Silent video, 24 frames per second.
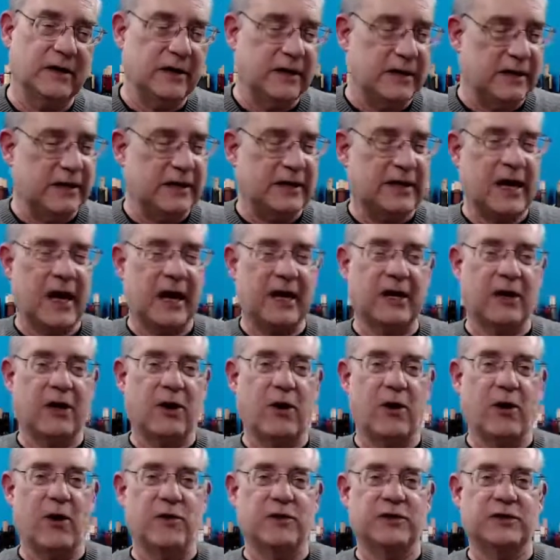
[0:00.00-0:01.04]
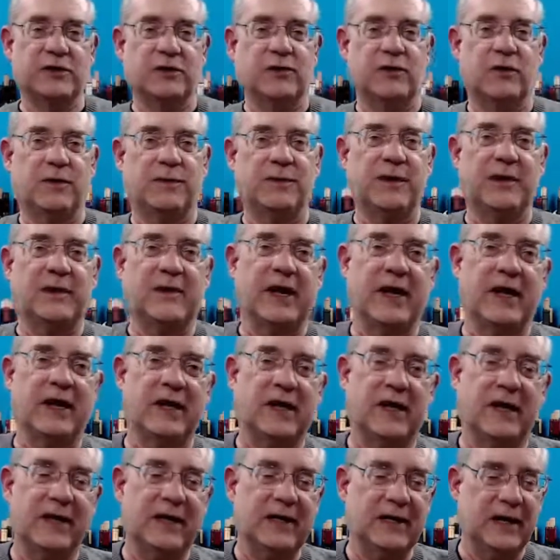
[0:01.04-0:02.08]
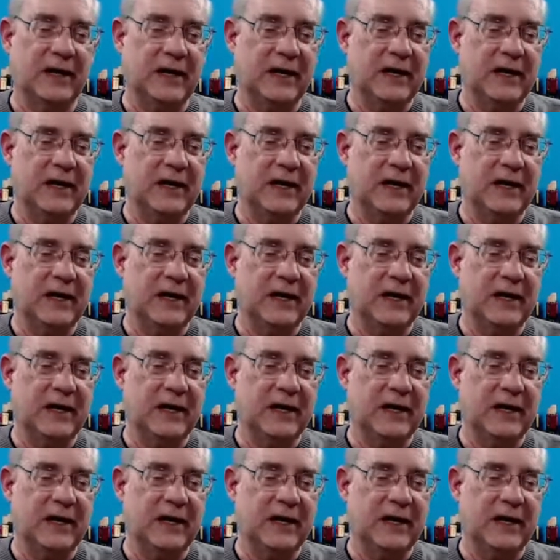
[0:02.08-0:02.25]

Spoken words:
He kind of co-hosted with me that night.